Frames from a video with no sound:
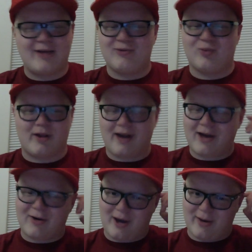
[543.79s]
It was weird. I
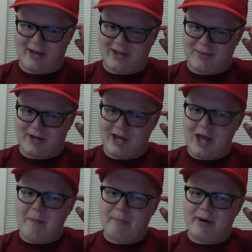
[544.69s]
don't know how he got the money.
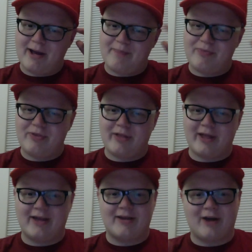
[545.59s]
But,
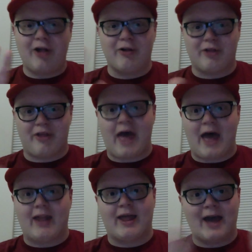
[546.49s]
other than that,
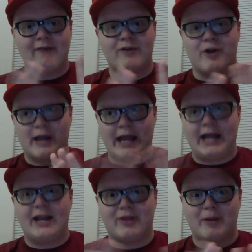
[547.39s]
I haven't heard
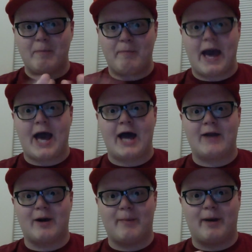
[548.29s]
anything bad
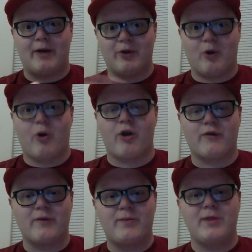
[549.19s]
about the order
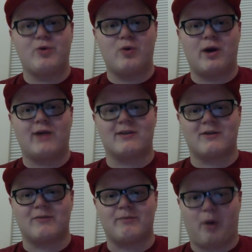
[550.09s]
from people who actually
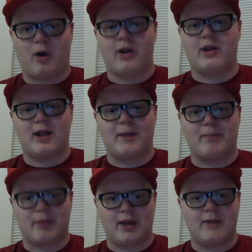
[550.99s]
have bought it and
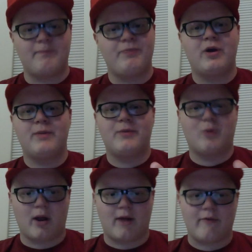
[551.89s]
played it. But
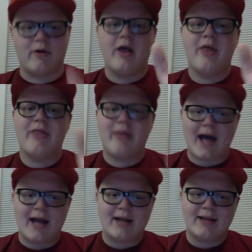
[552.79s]
whatever.
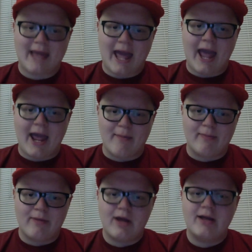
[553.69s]
That game
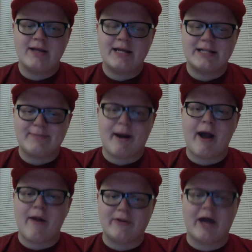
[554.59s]

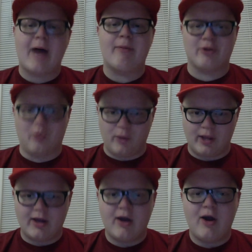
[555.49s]
inspired the topic of the
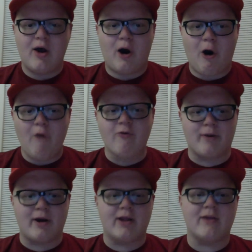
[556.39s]
week.
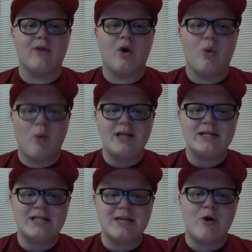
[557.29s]
Overbuddies, what
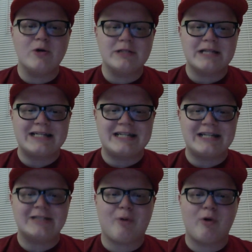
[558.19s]
is the most
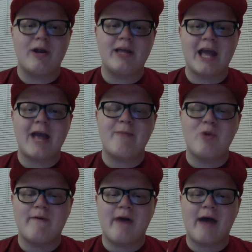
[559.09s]
disappointing game you
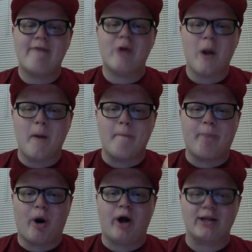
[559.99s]
have ever
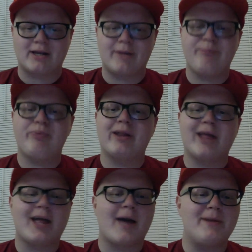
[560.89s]
bought? And
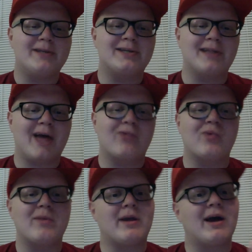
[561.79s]
like I mentioned last
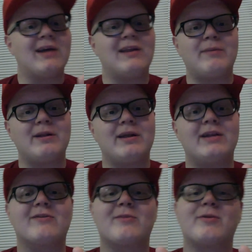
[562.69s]
week, because I've been getting
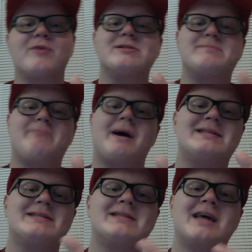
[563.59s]
so many
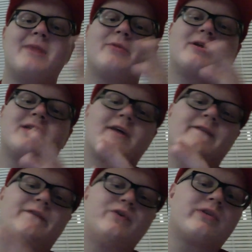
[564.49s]
responses, I'm going to take a
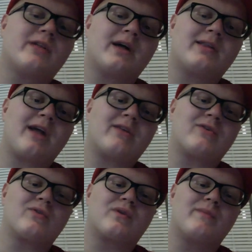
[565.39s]
few select
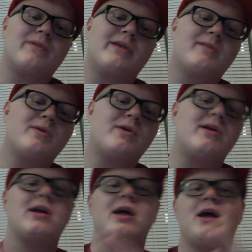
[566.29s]
answers from the
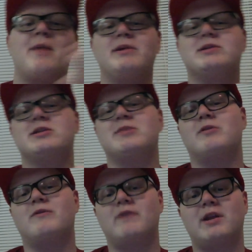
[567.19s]
community, mention them in
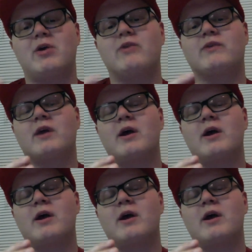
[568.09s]
the videos.